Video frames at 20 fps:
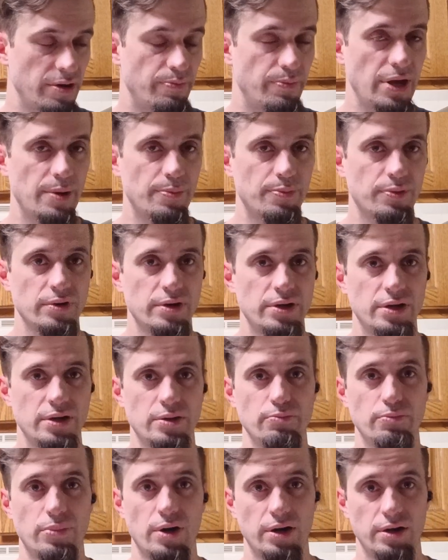peppery
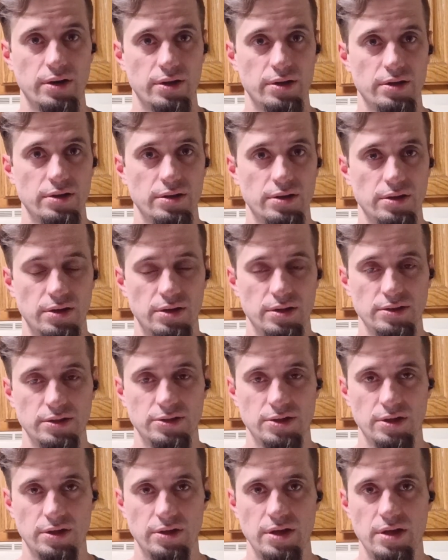bark on the
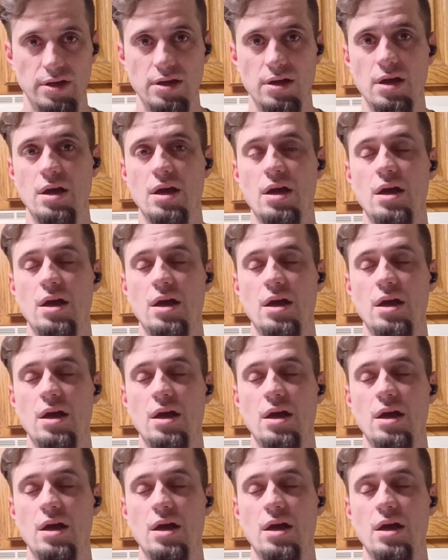turkey,